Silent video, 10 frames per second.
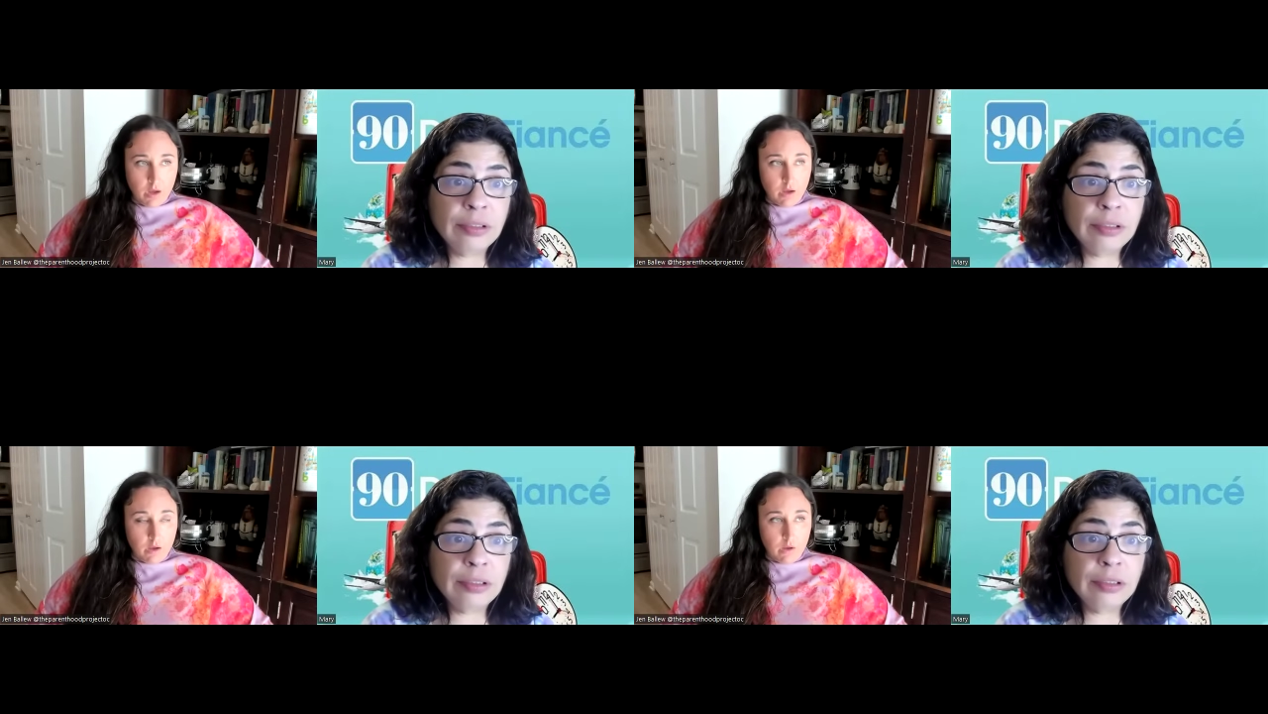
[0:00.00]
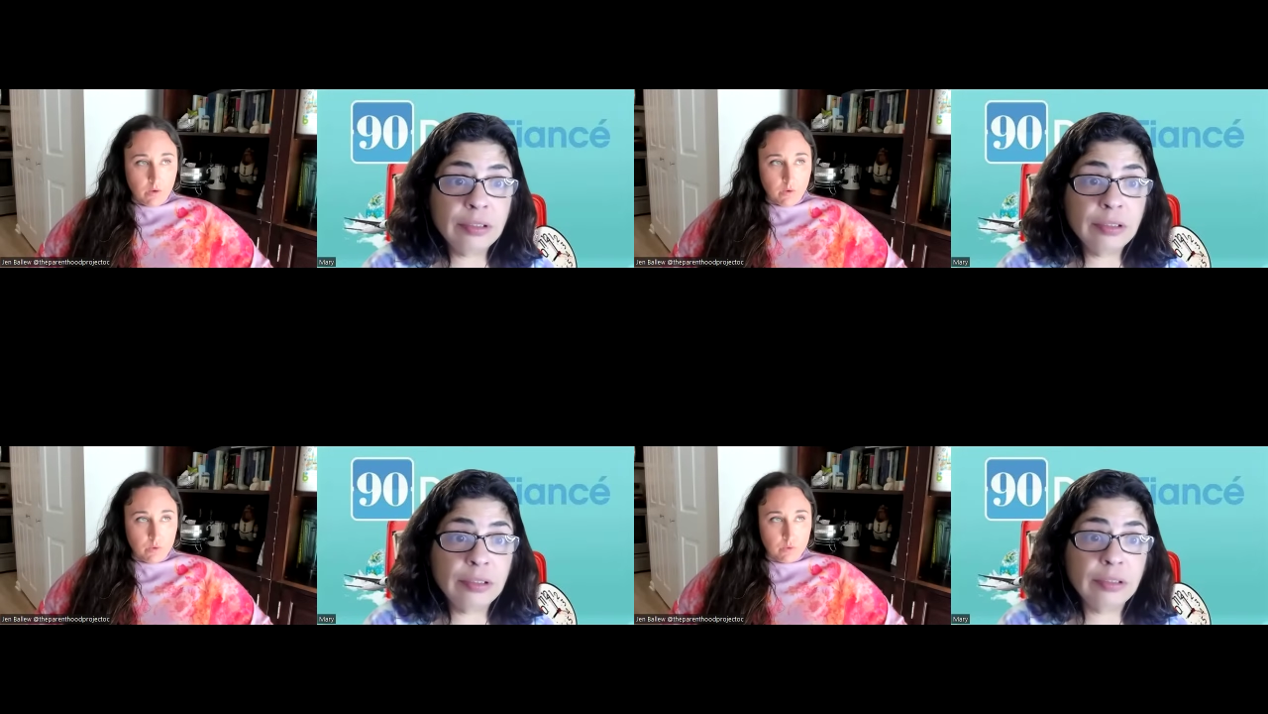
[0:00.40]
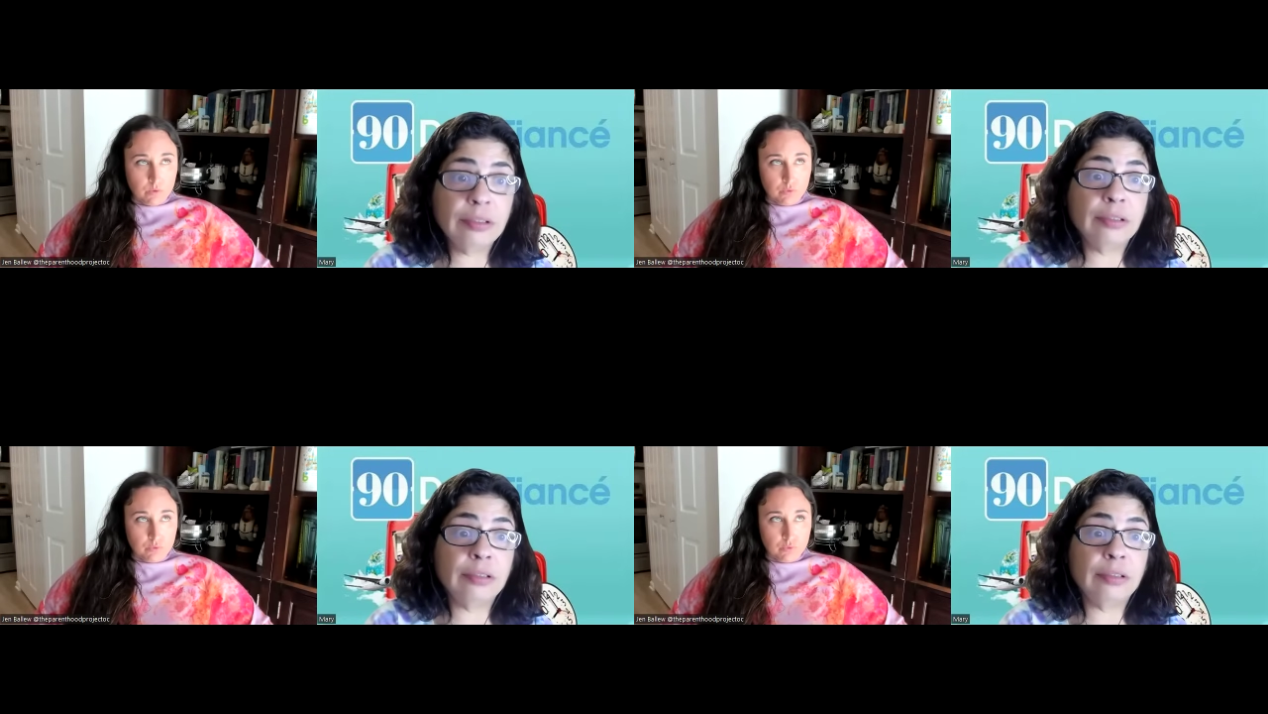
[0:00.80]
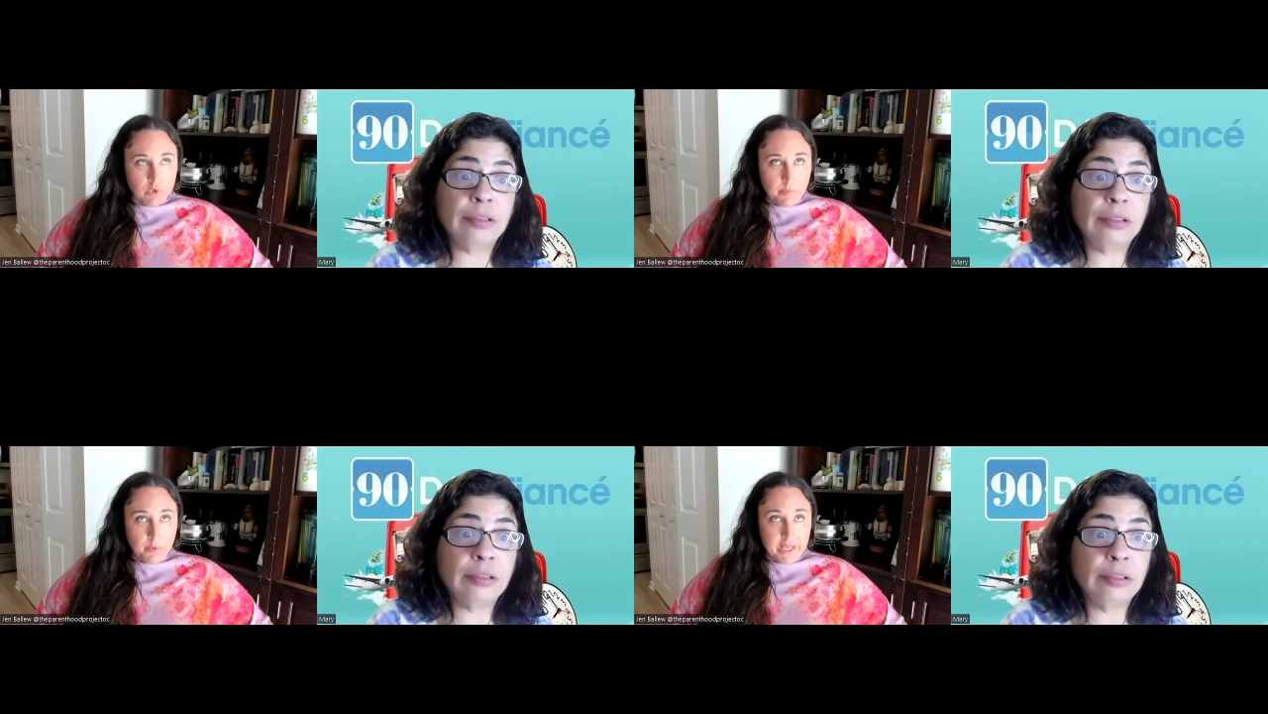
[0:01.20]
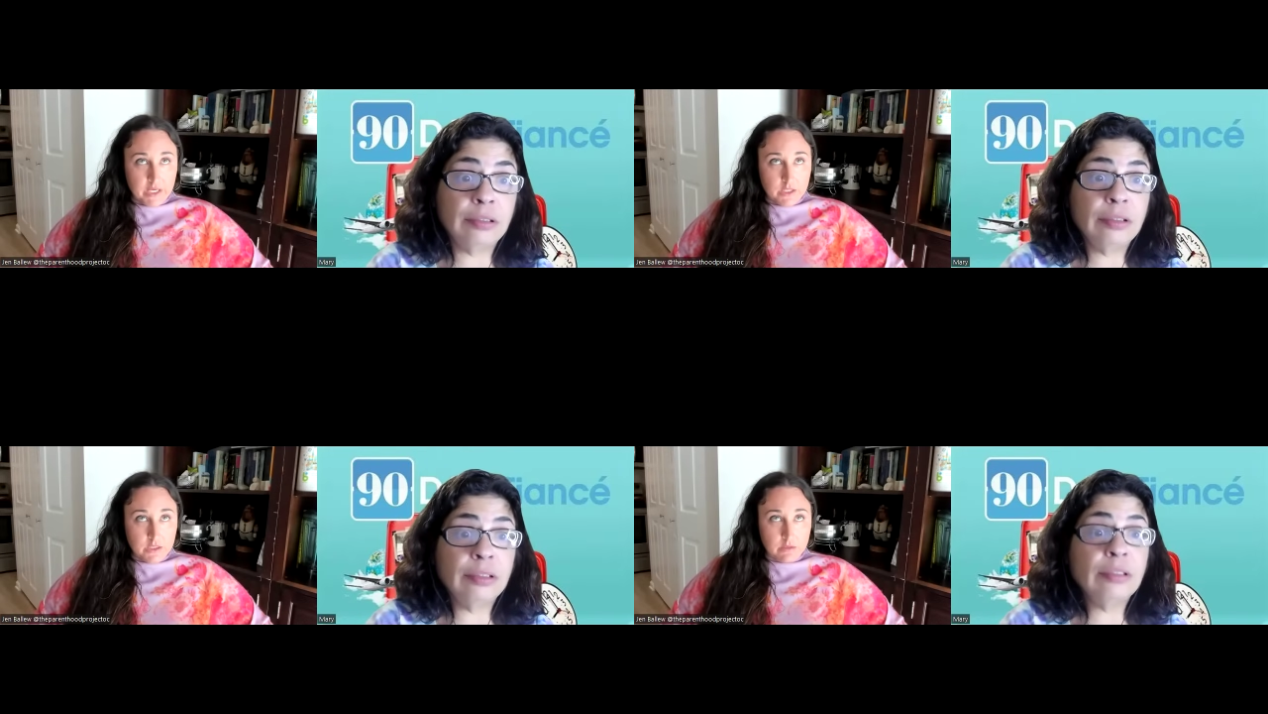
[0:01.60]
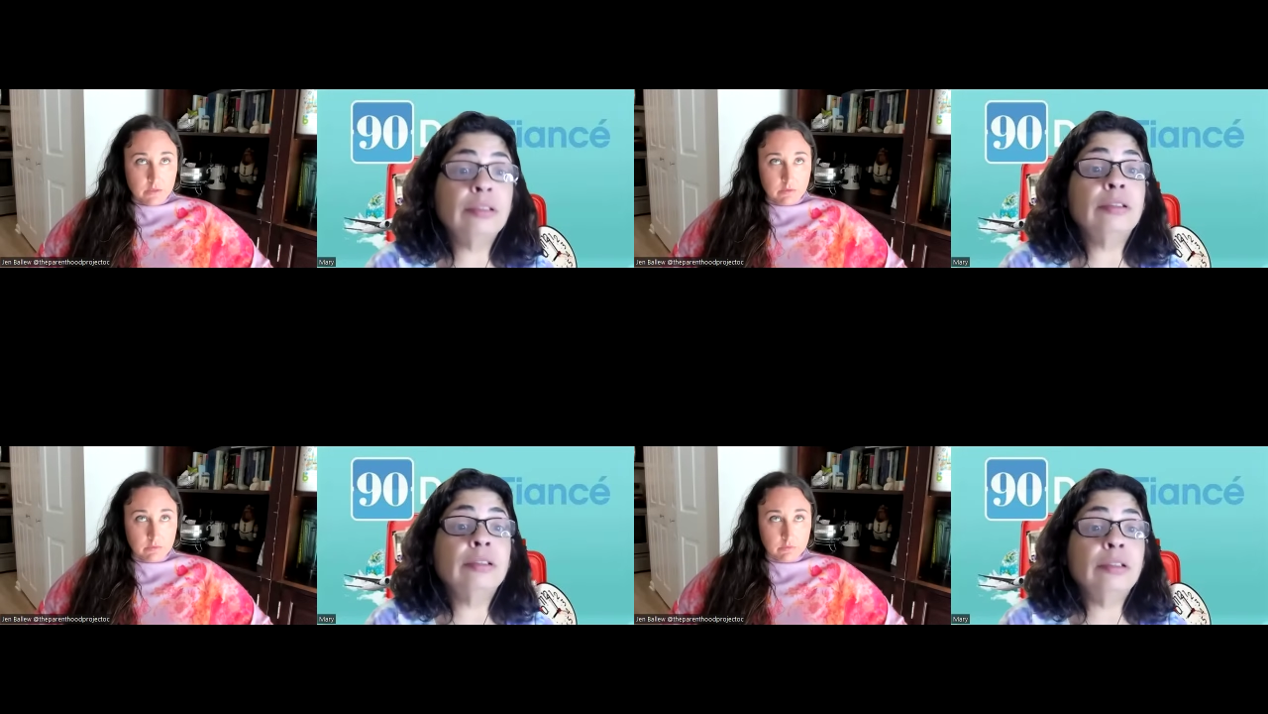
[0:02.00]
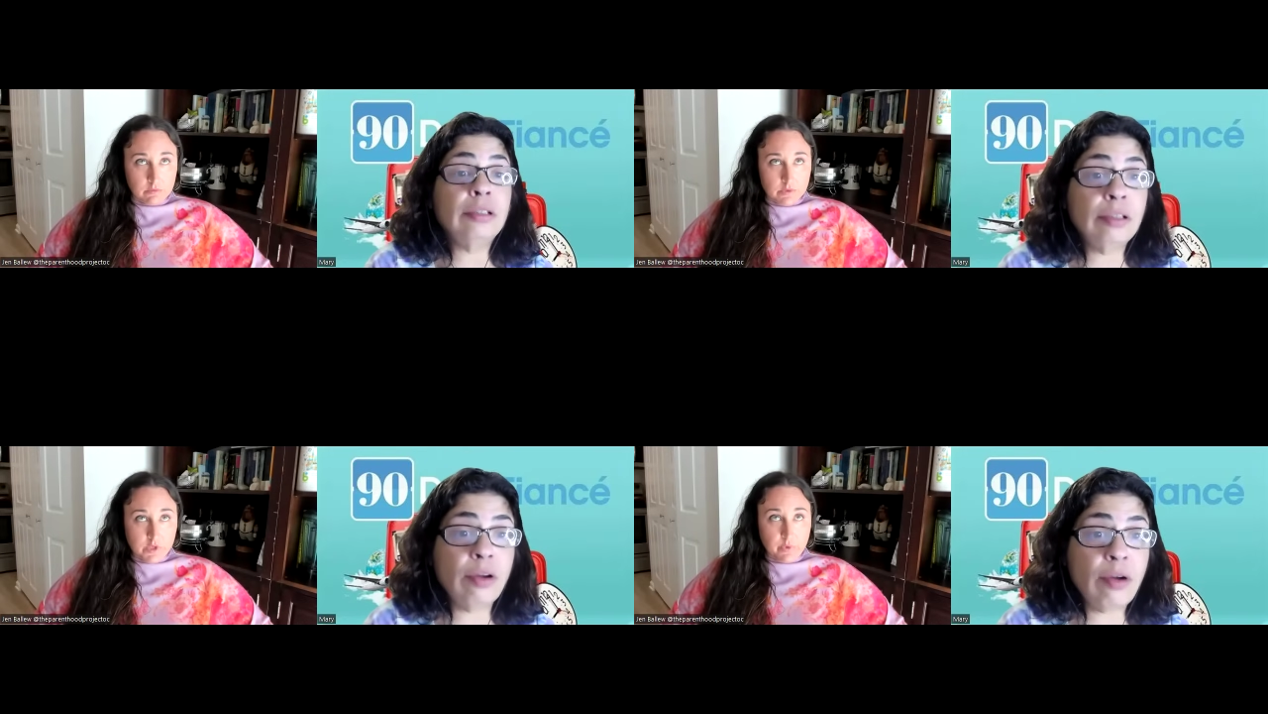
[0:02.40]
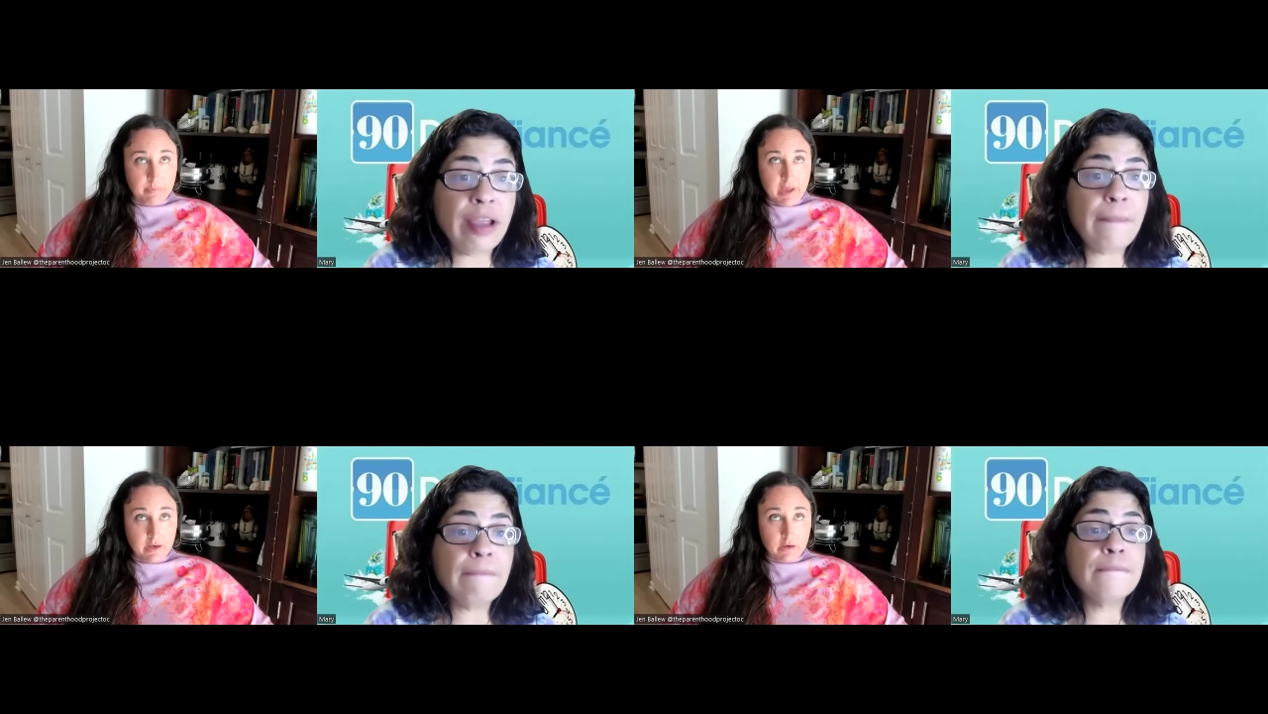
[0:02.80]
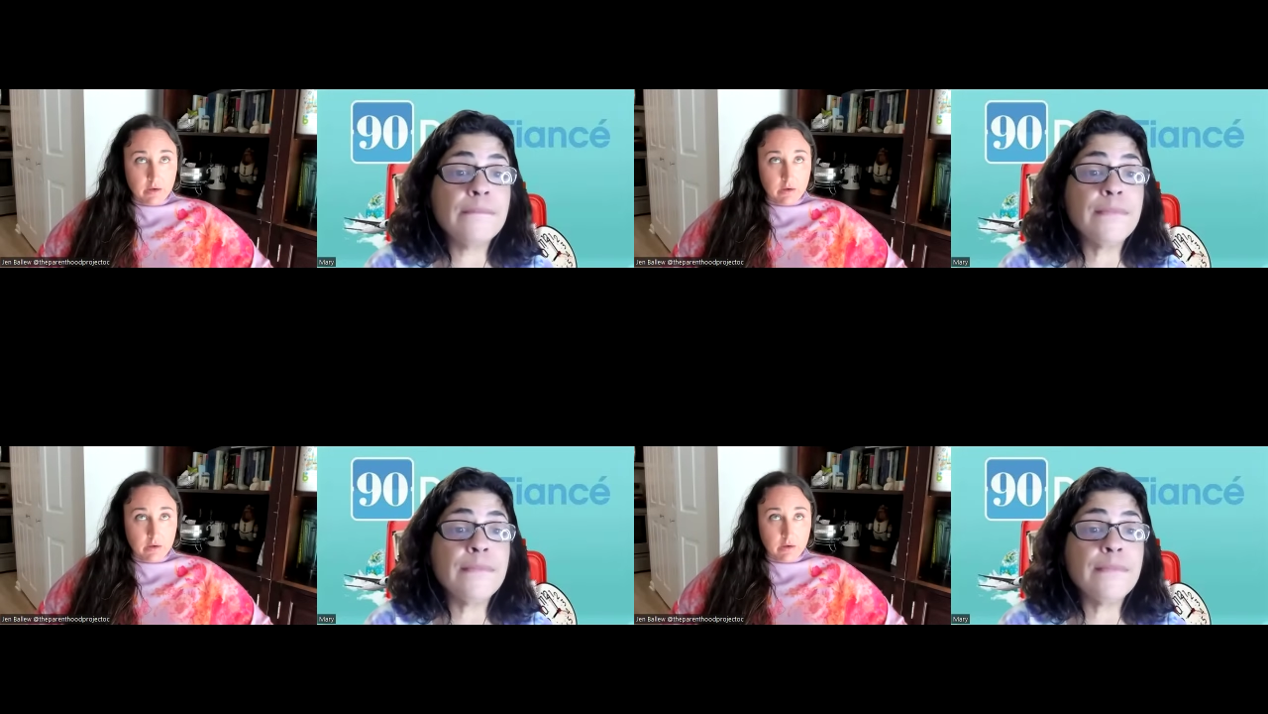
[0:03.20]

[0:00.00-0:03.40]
Speaker 1: Oh, a couple weeks. So okay. we met